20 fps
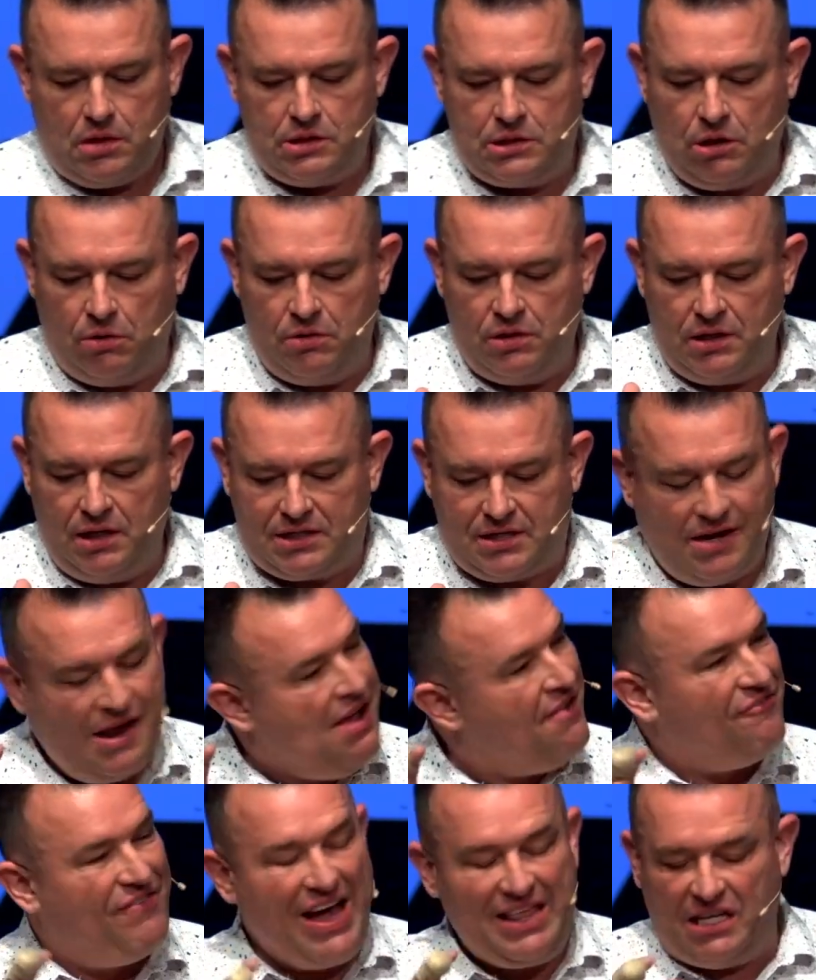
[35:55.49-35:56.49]
So listen,
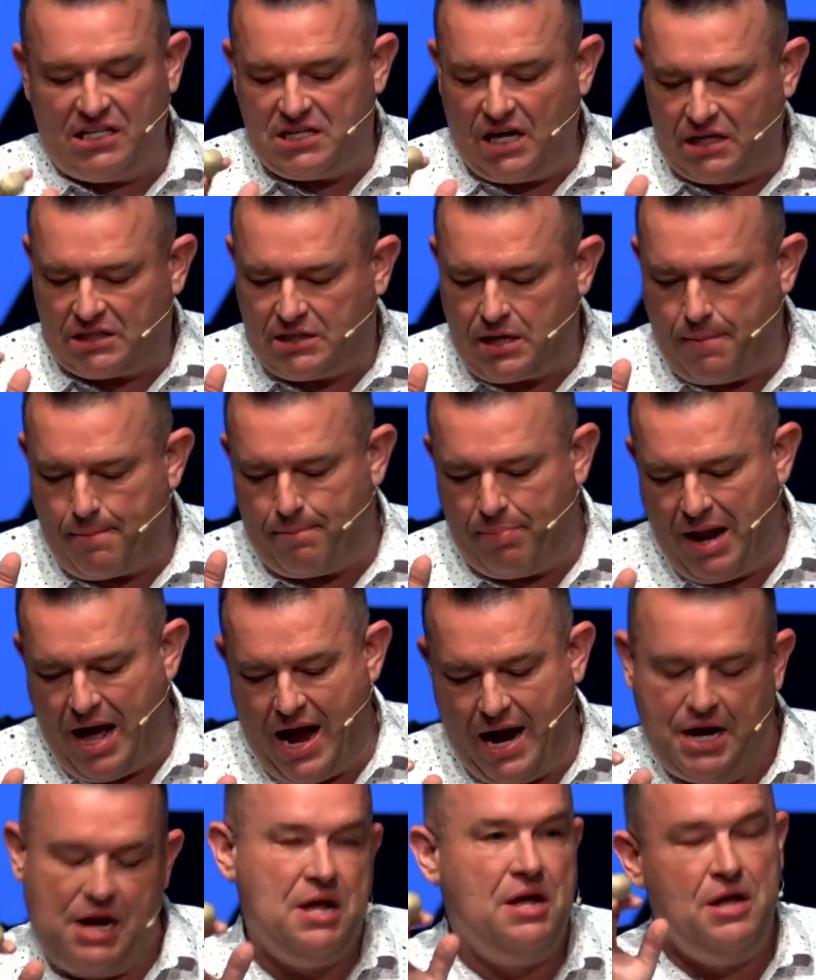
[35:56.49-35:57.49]
faith is not some
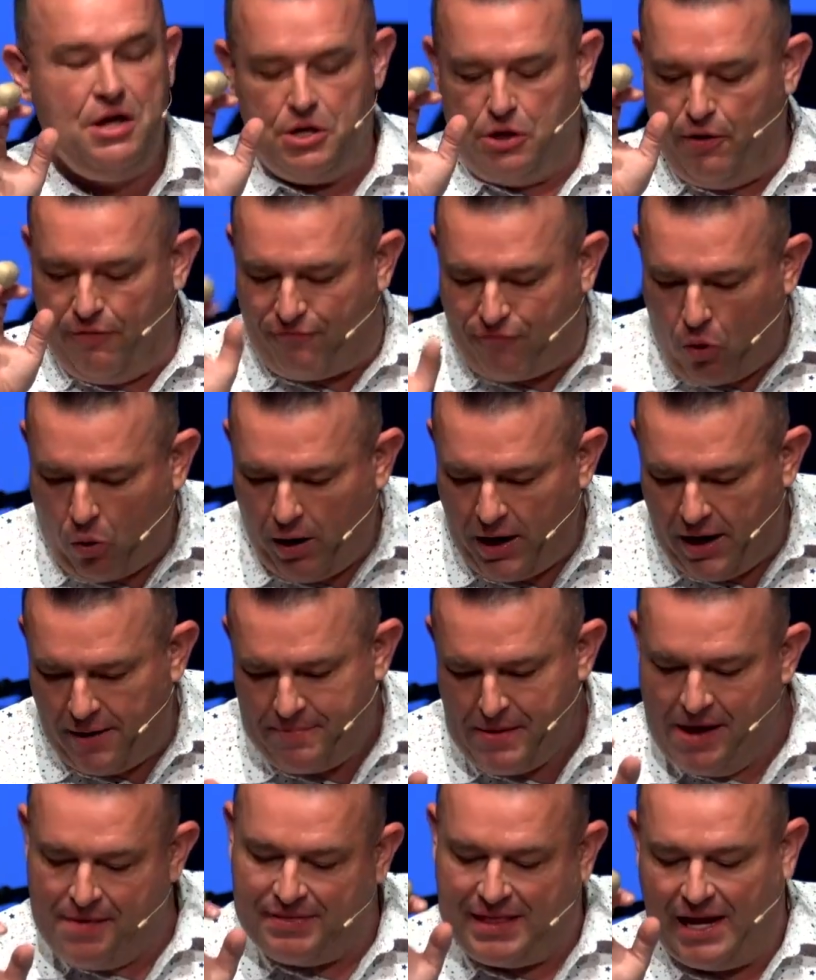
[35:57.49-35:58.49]
blind
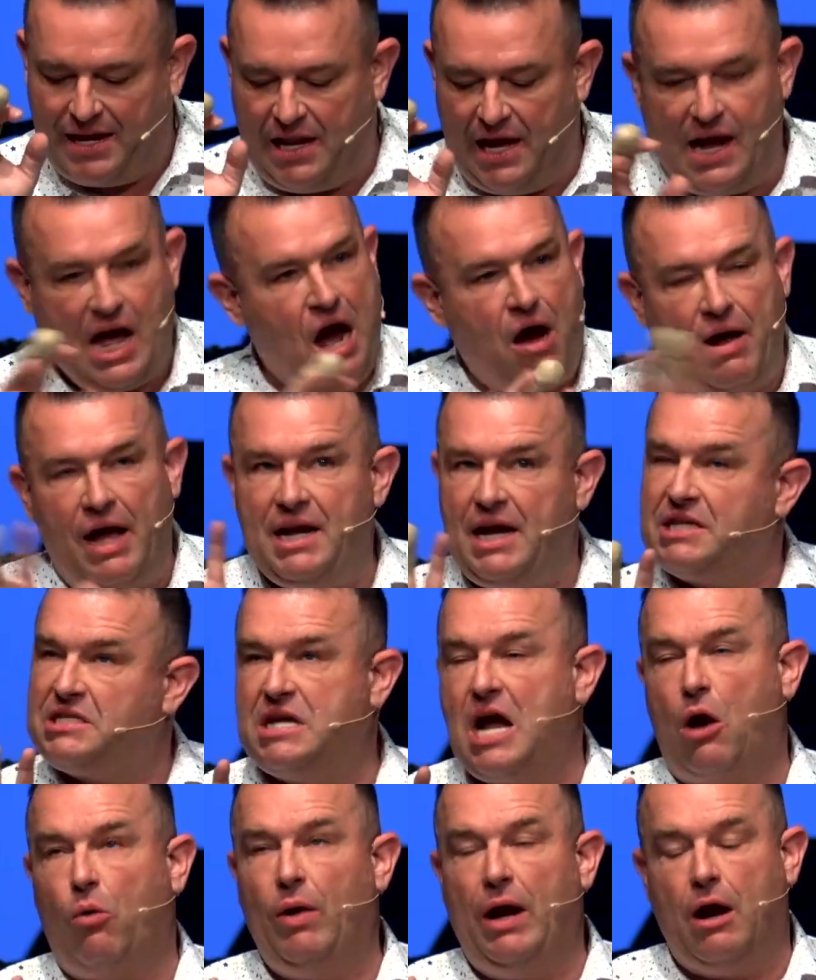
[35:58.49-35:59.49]
euphoria that like, oh,
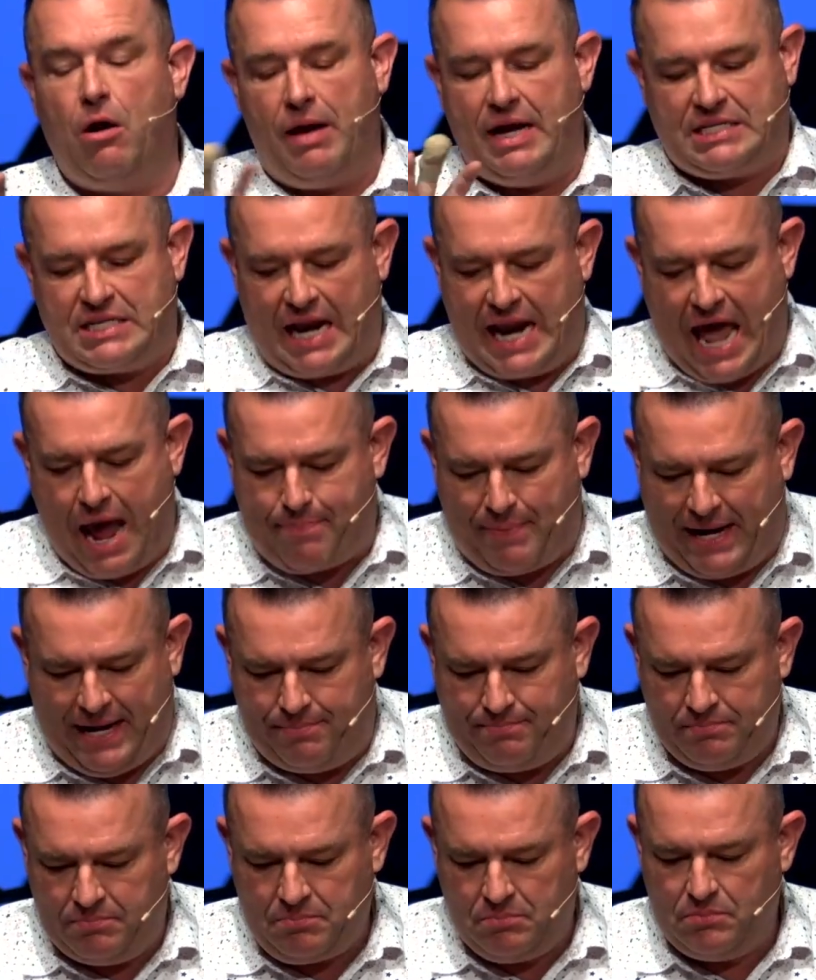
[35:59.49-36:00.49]
it's not real. It's not
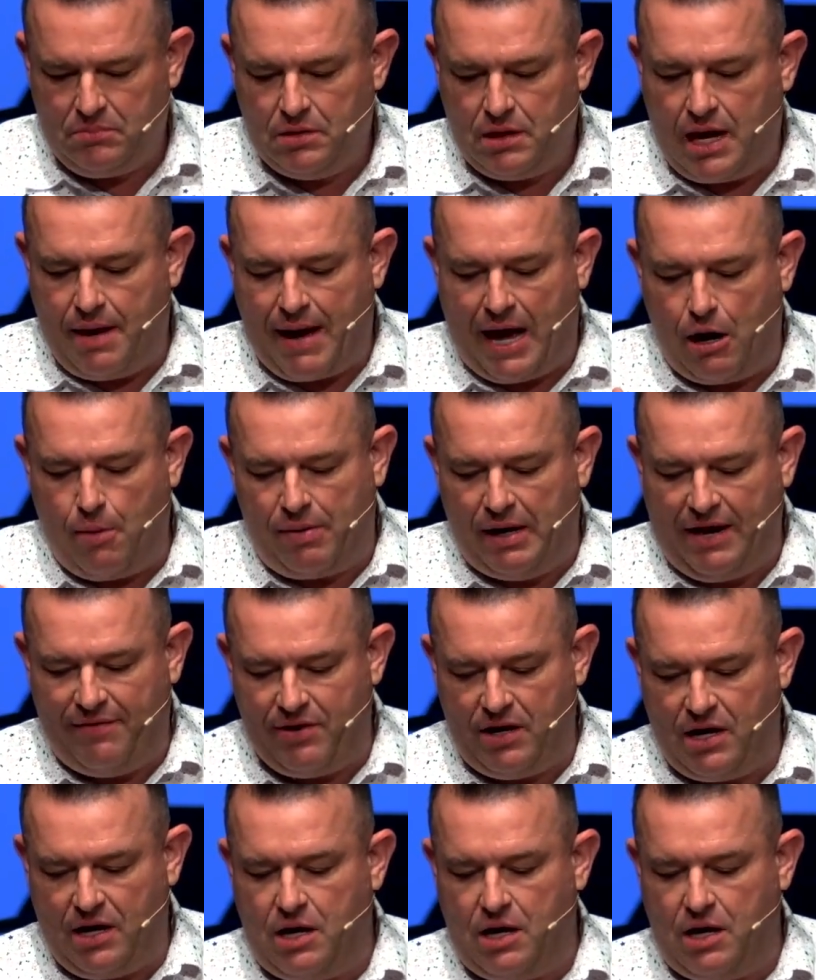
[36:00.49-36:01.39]
happening. I don't believe it.